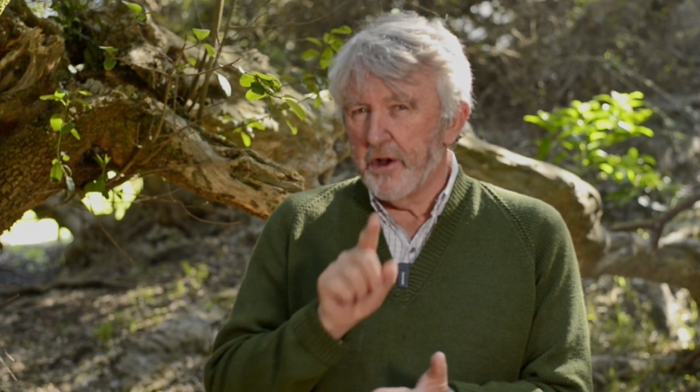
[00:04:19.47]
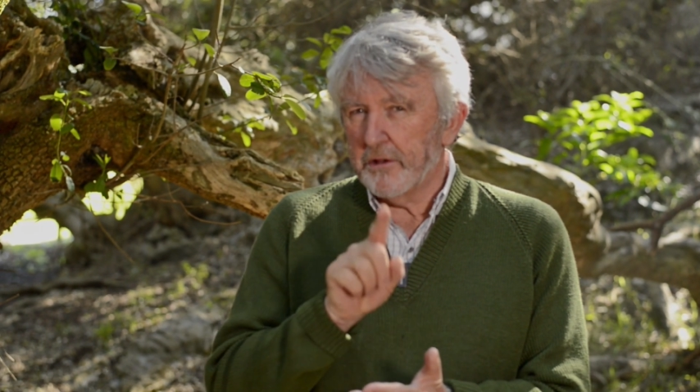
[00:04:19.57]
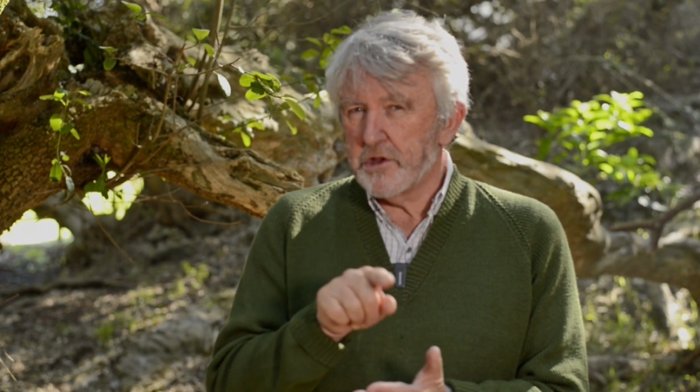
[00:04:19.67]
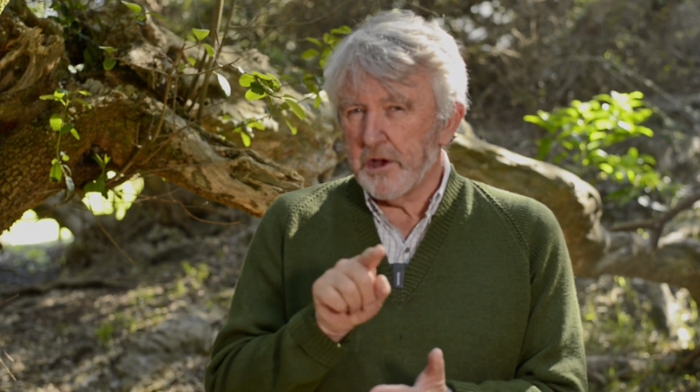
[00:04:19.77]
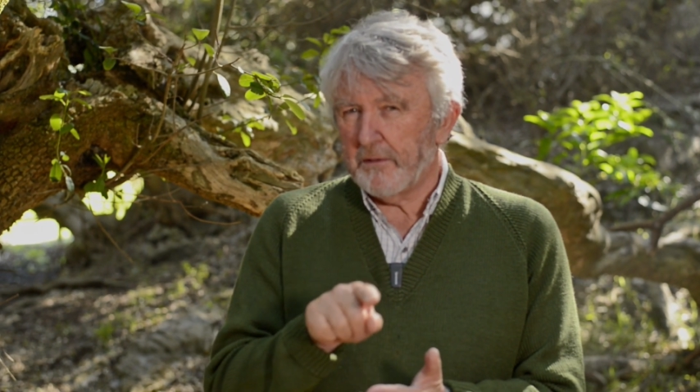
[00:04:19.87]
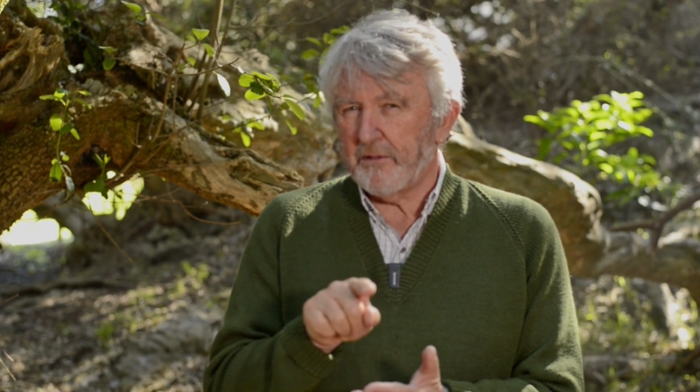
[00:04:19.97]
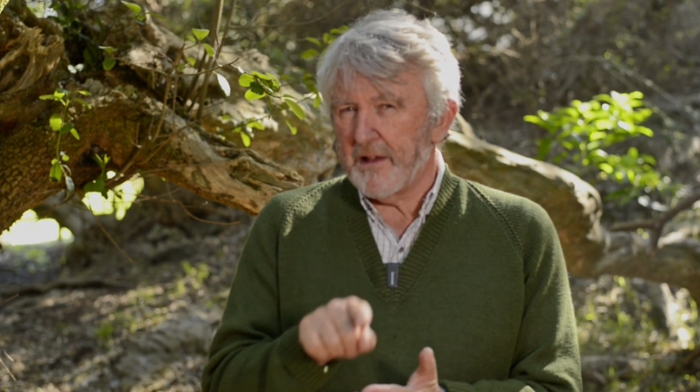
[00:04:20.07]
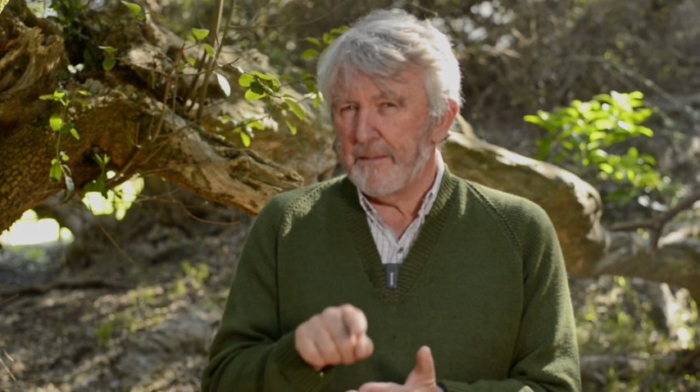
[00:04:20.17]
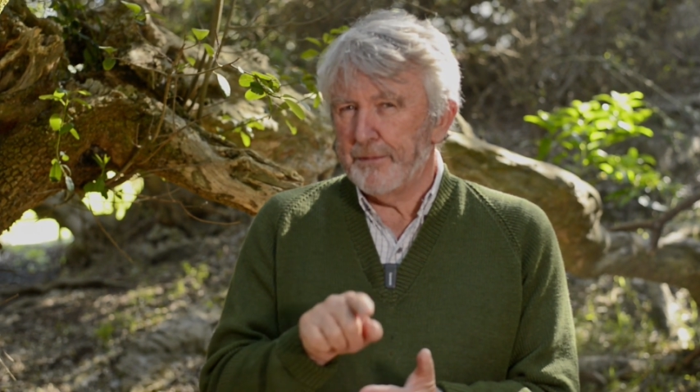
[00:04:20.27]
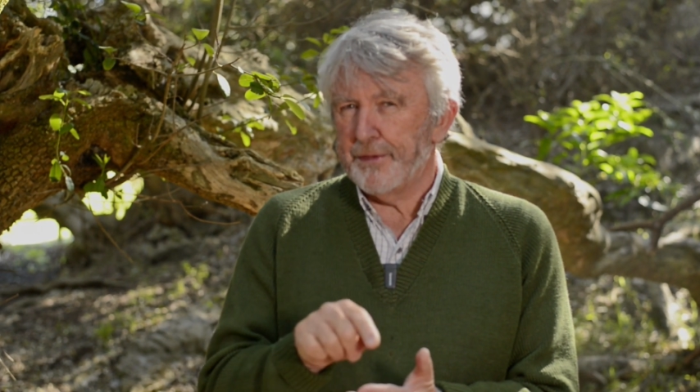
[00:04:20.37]
not just
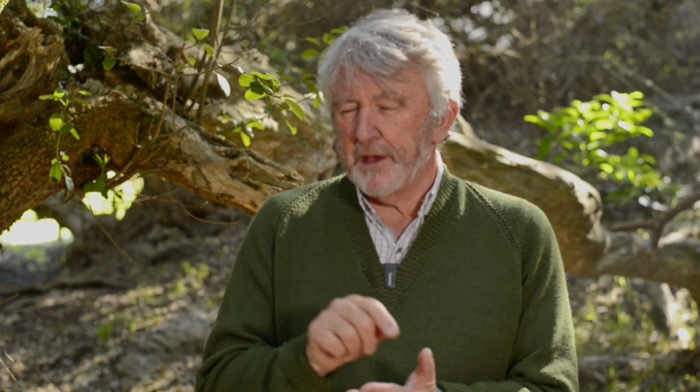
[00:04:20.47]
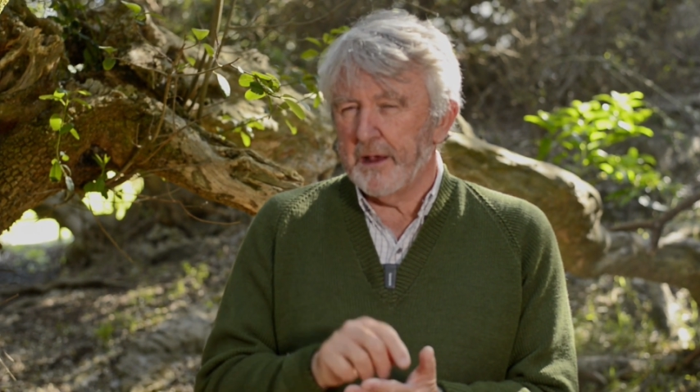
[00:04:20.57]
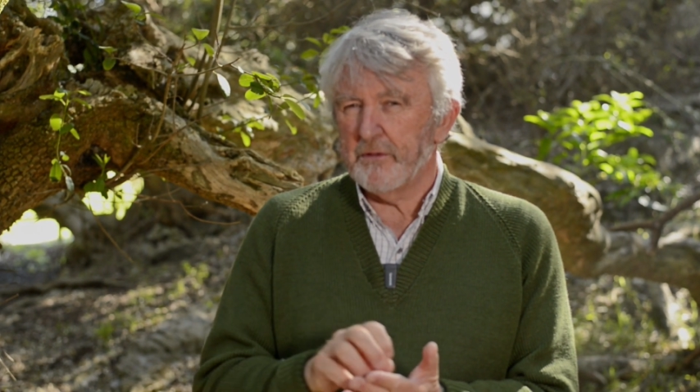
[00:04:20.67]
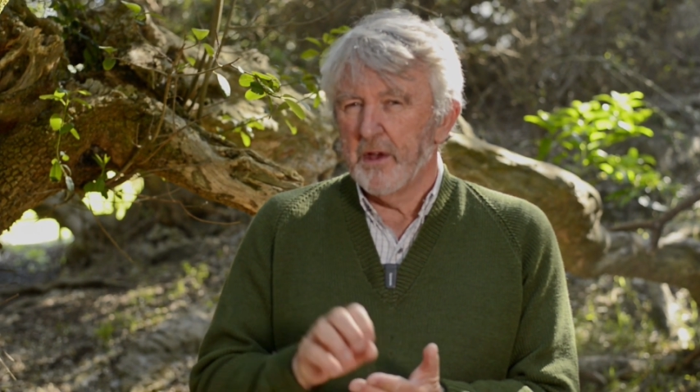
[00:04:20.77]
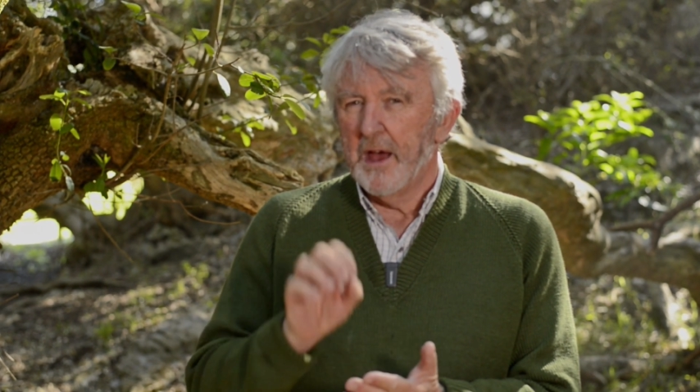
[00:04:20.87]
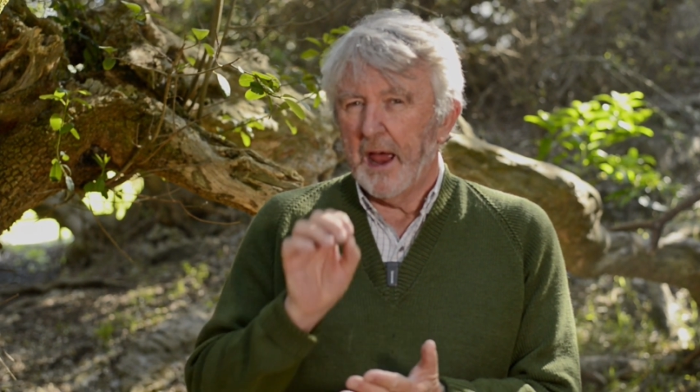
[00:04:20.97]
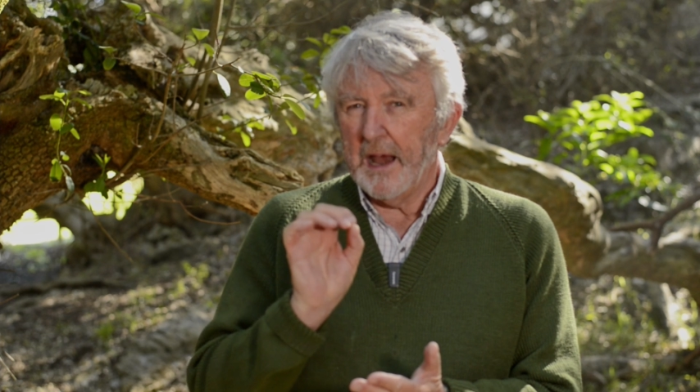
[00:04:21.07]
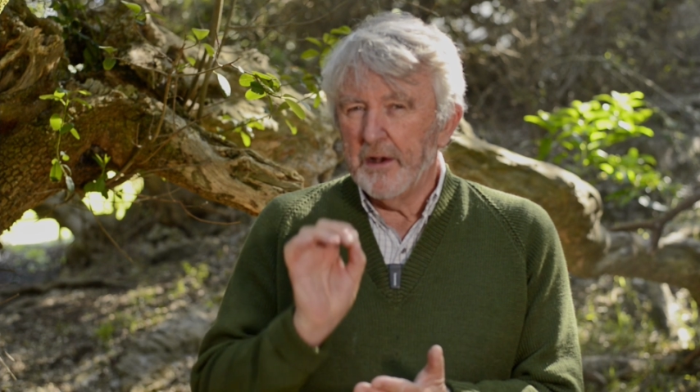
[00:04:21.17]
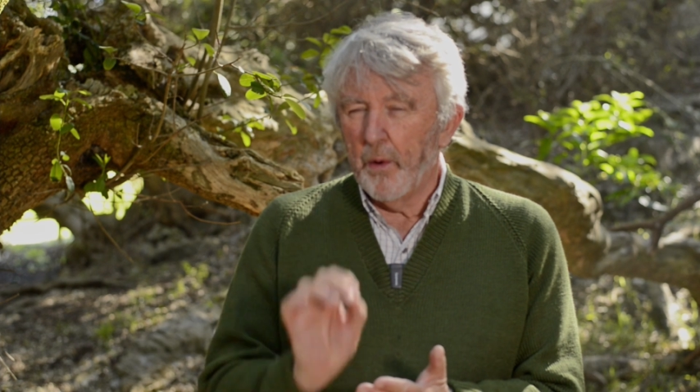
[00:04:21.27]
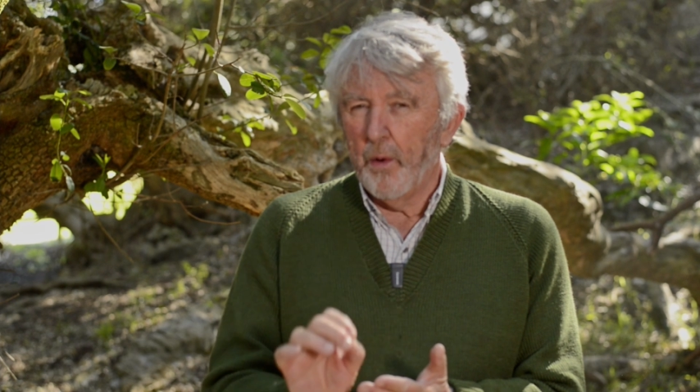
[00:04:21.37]
some things,
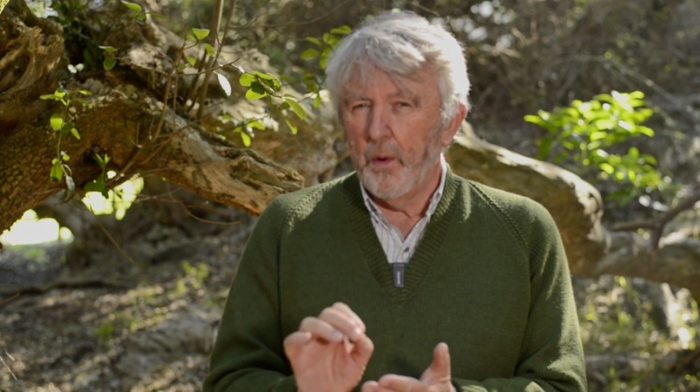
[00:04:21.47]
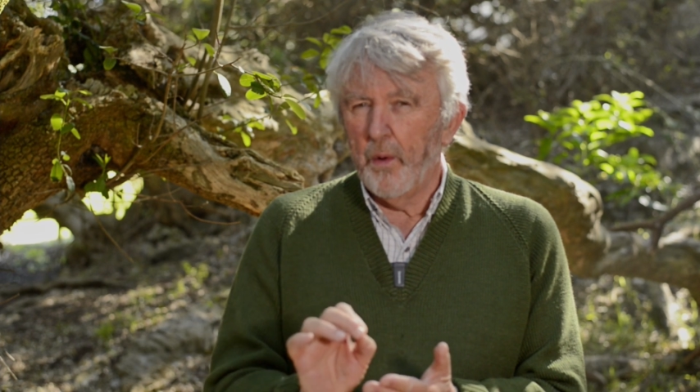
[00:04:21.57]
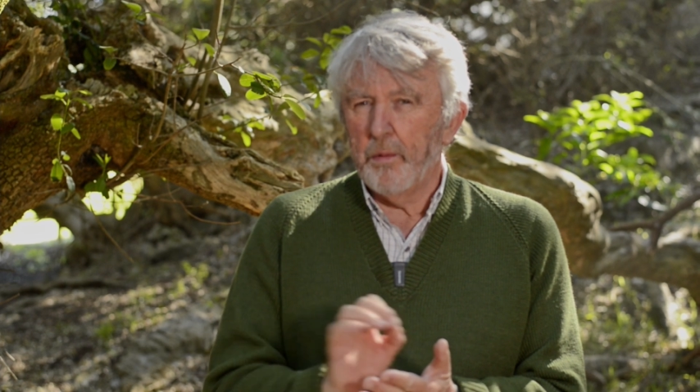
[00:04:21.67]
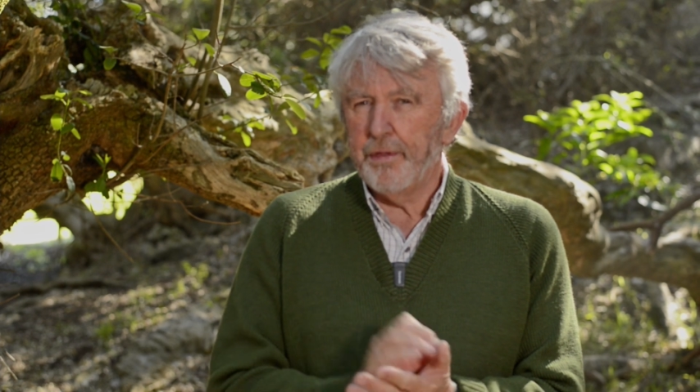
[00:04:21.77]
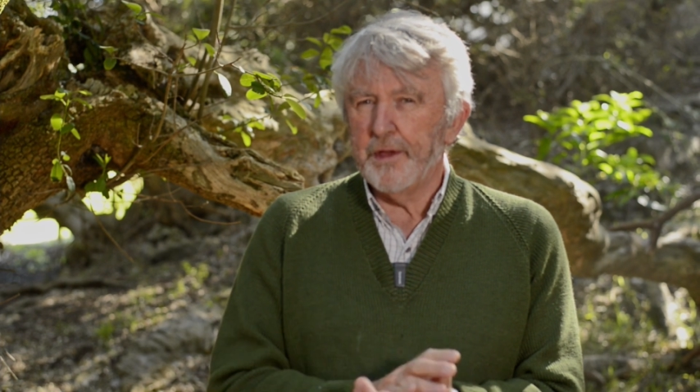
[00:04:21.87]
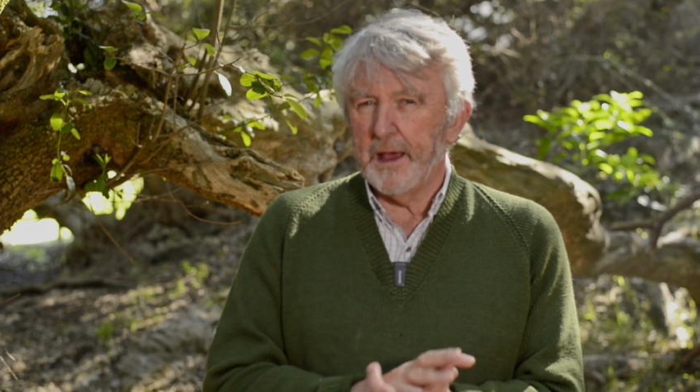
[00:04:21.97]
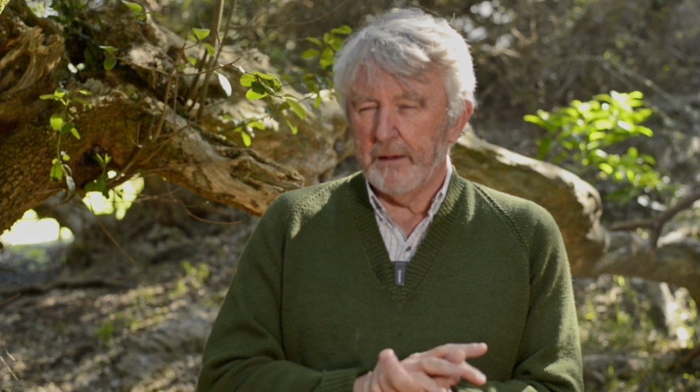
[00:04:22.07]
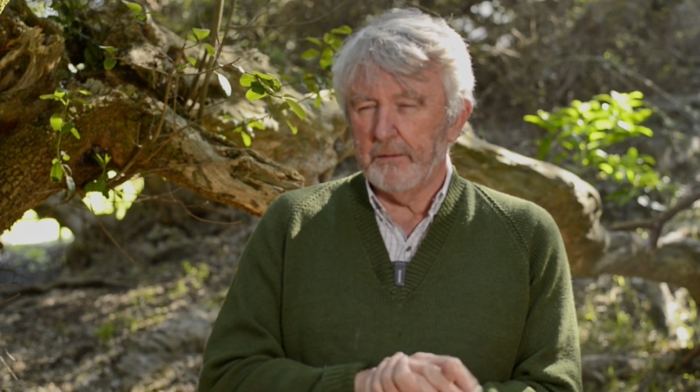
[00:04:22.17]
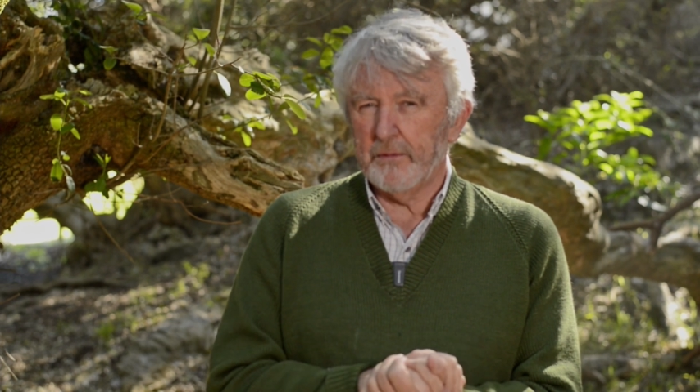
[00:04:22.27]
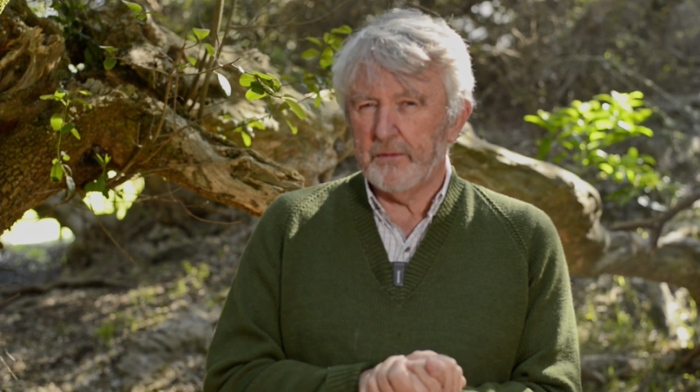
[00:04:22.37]
in all
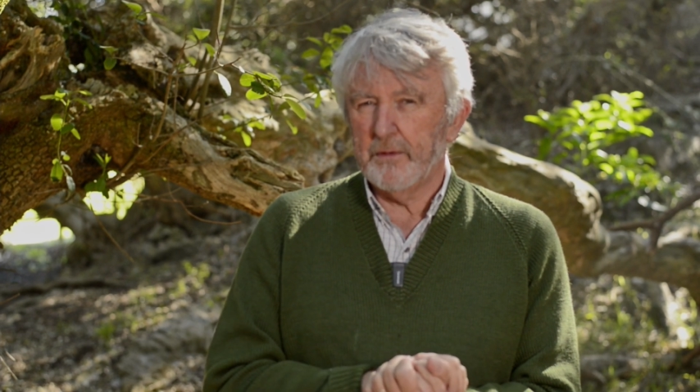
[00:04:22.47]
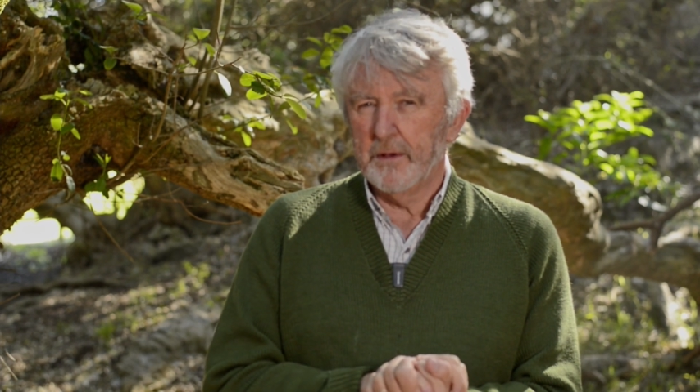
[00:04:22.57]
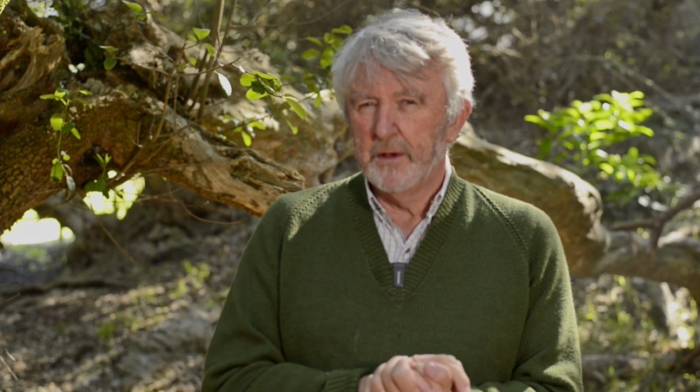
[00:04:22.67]
things,